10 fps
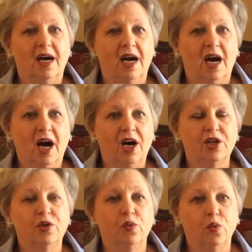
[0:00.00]

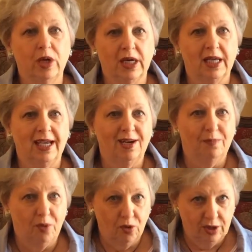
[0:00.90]
hard working
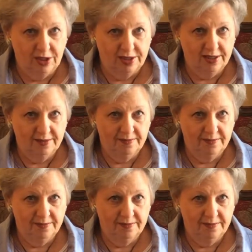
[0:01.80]
point.